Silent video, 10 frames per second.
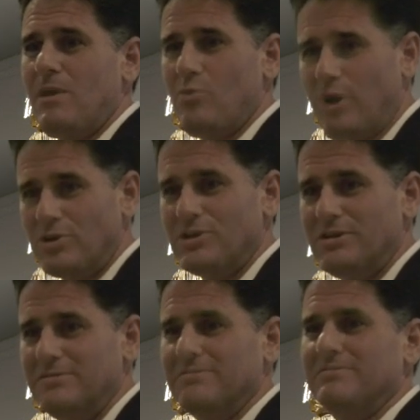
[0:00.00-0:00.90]
Russia,
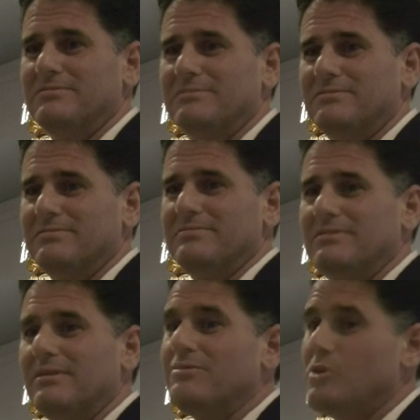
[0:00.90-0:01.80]

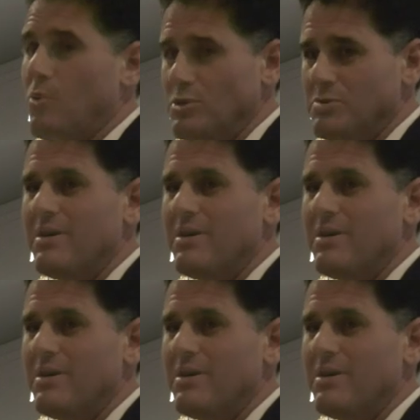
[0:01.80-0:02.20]
of course,